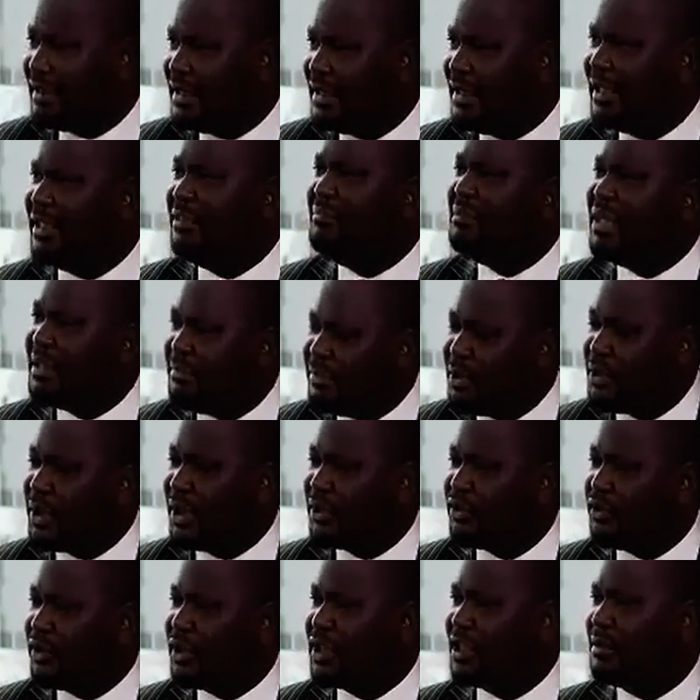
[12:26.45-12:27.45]
remember we are
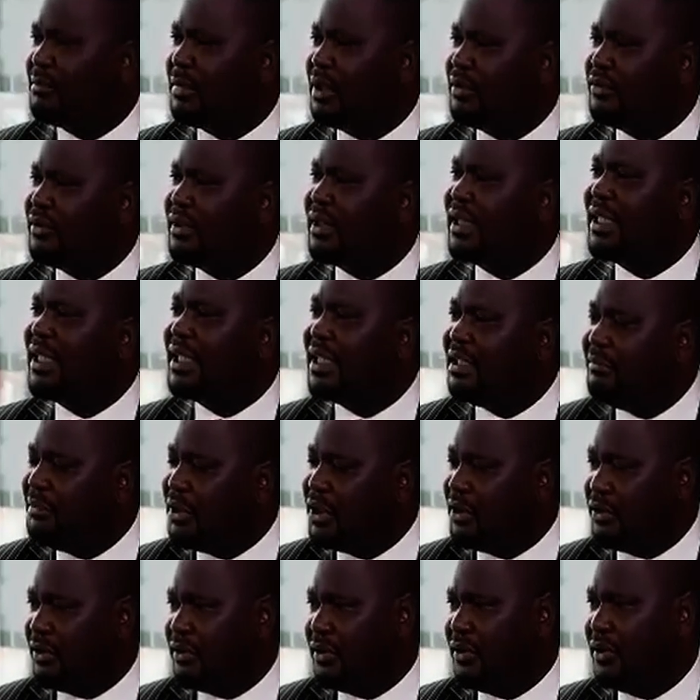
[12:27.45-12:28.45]
talking about
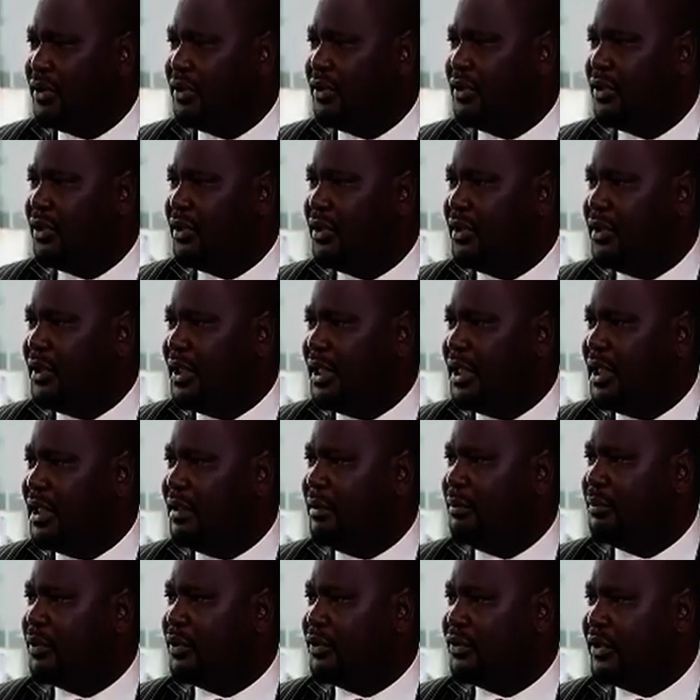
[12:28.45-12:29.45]
criminal
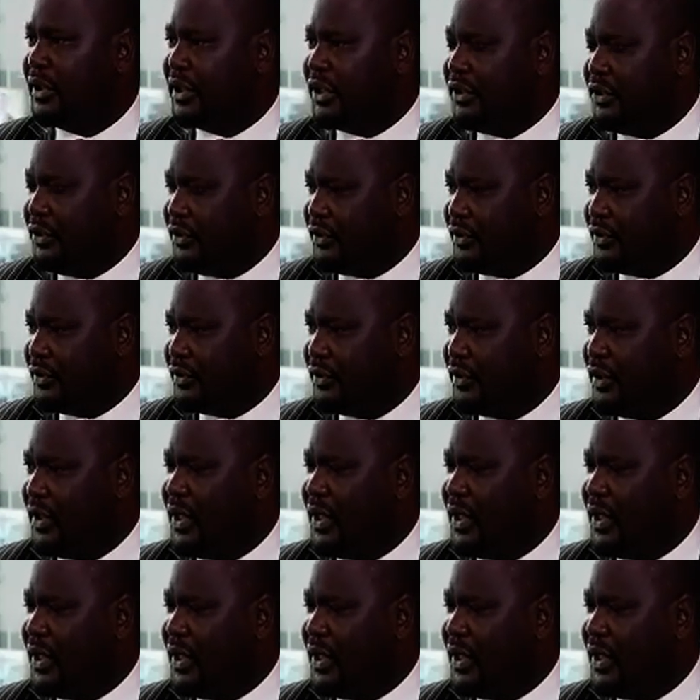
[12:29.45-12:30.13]
prosecution.